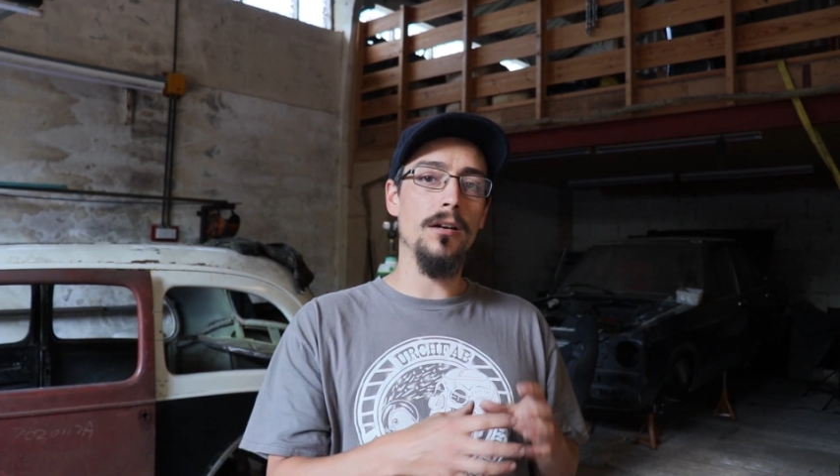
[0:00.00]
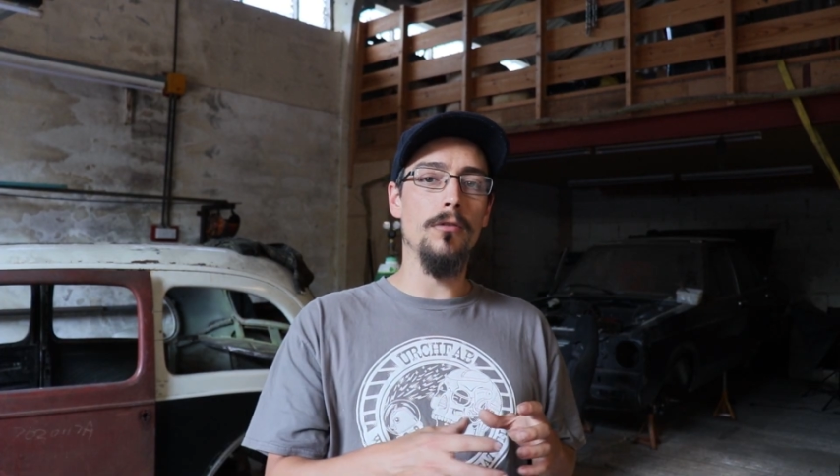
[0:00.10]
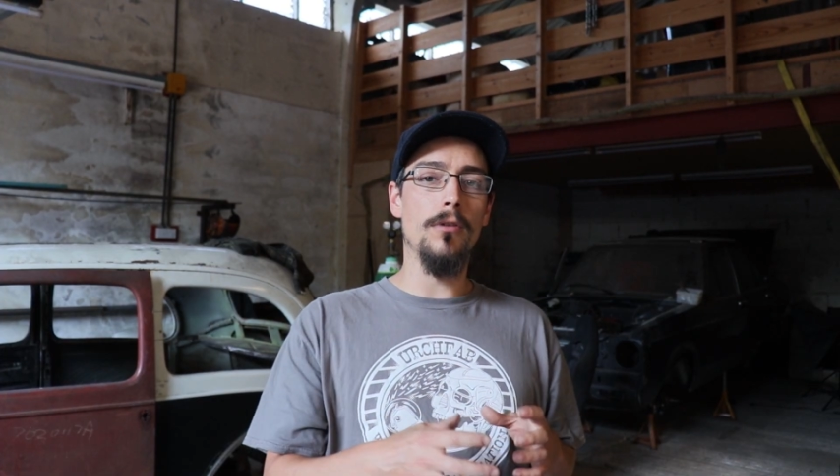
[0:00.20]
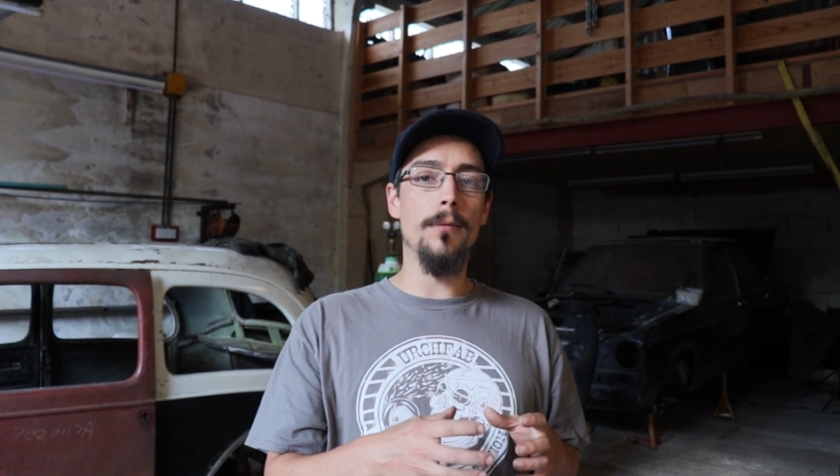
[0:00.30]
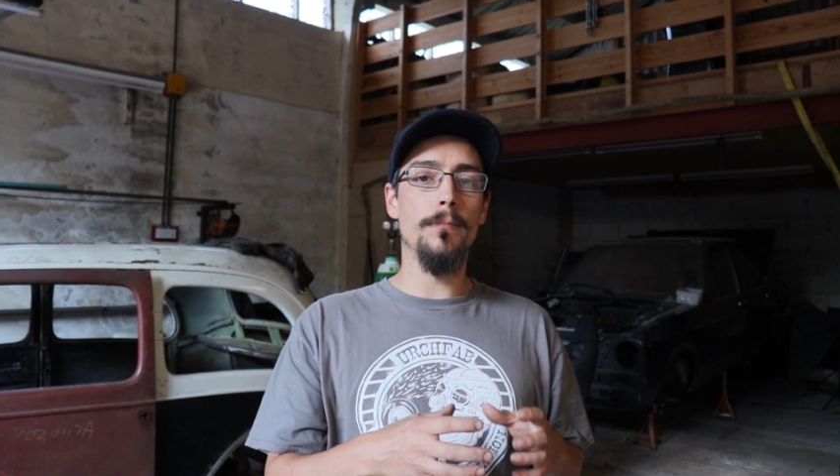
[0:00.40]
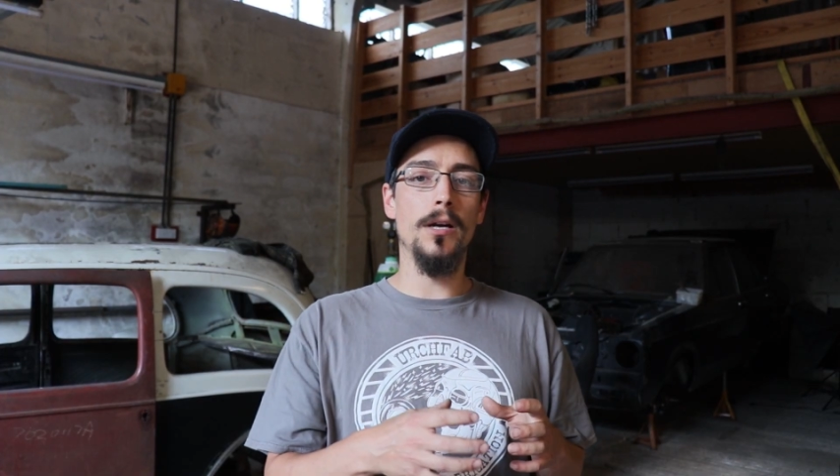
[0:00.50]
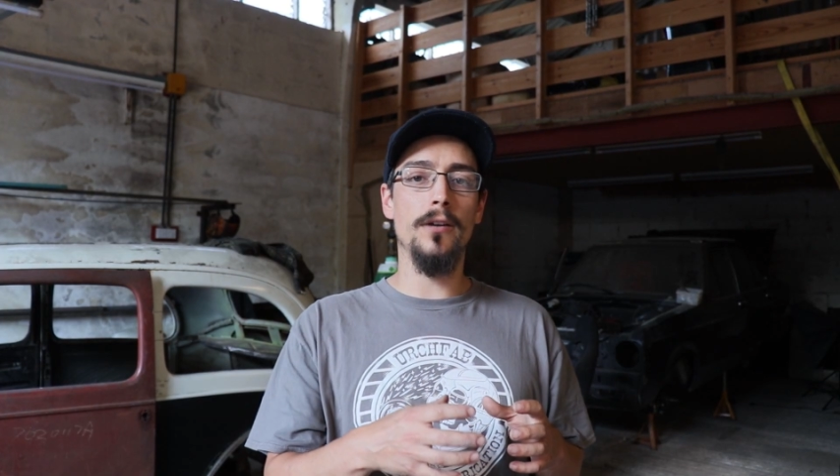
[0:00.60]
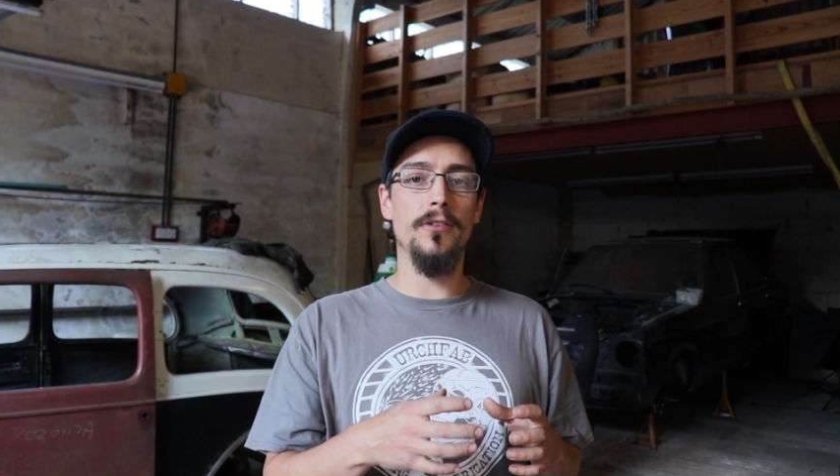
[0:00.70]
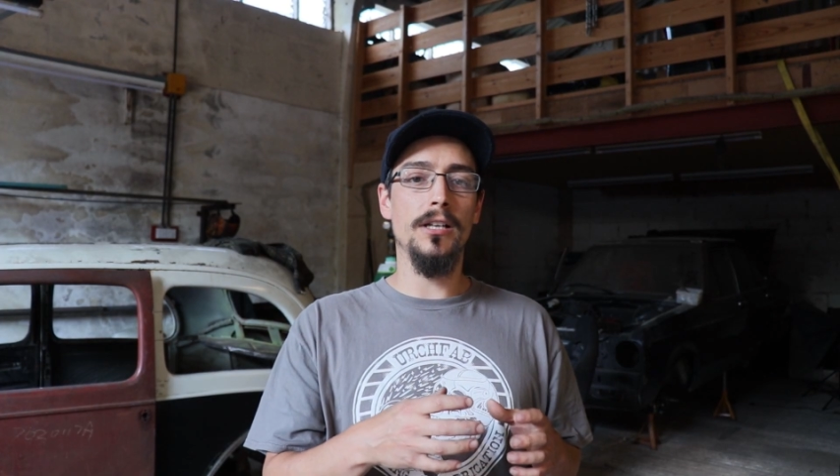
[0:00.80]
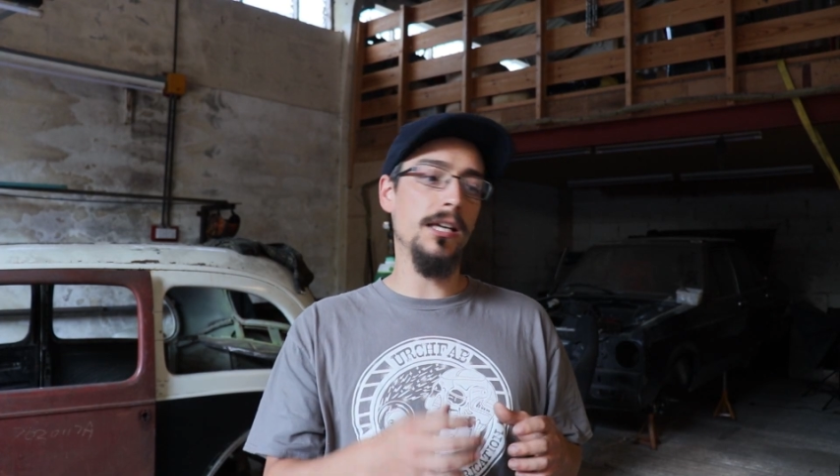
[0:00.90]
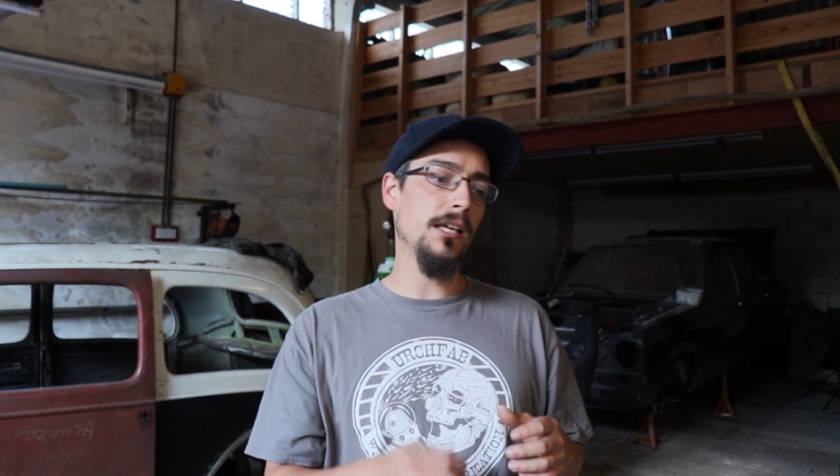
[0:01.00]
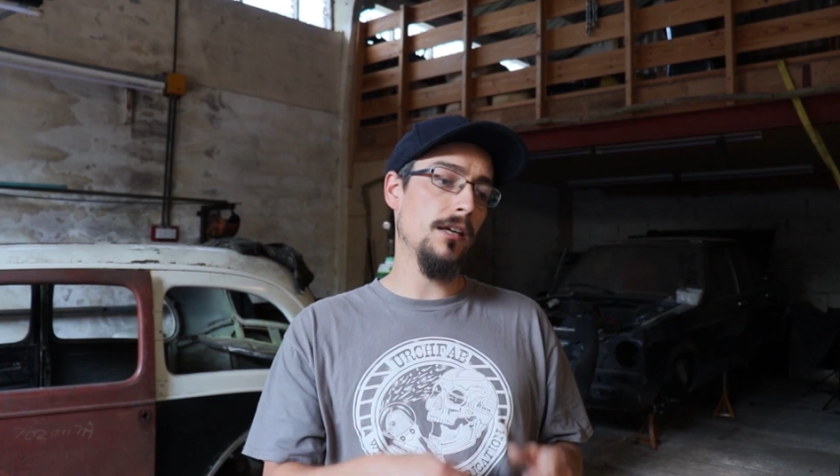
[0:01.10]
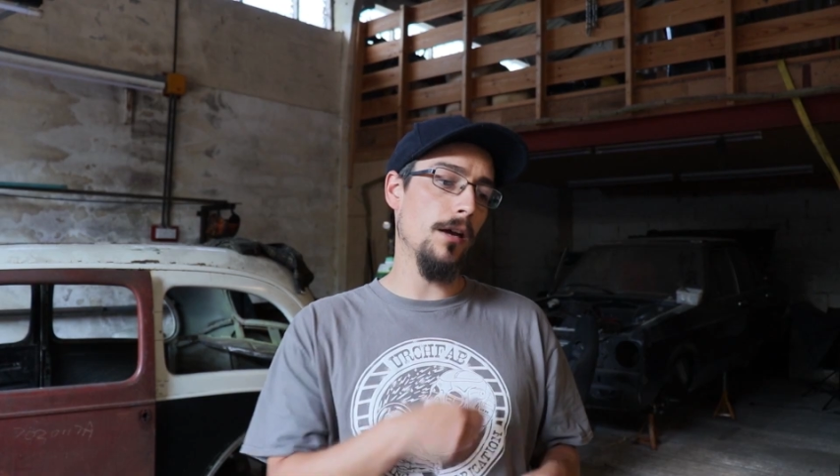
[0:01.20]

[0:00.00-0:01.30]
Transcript: it'll run perfectly,